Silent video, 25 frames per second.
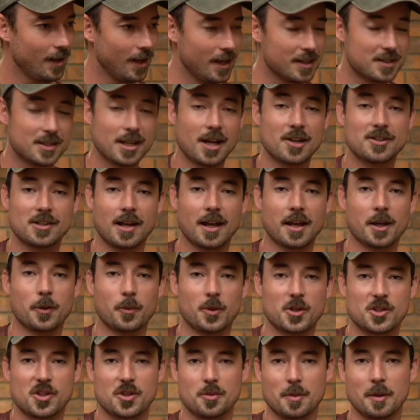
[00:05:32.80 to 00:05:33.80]
It sounds like it
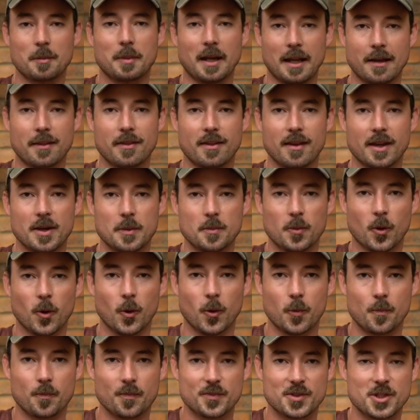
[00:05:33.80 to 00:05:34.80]
wants to be played there more.
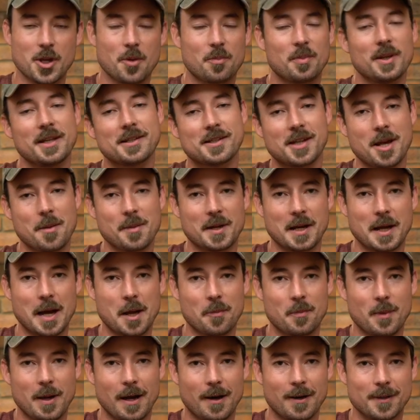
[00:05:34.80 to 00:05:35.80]
So please come and help
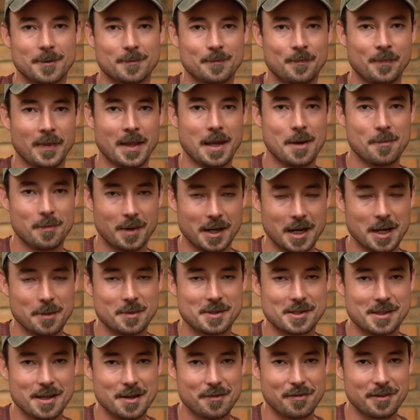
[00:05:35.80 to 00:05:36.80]
me out. My name is
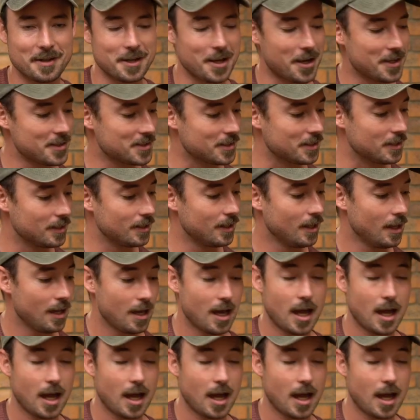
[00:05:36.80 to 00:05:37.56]
Stefan Janssen.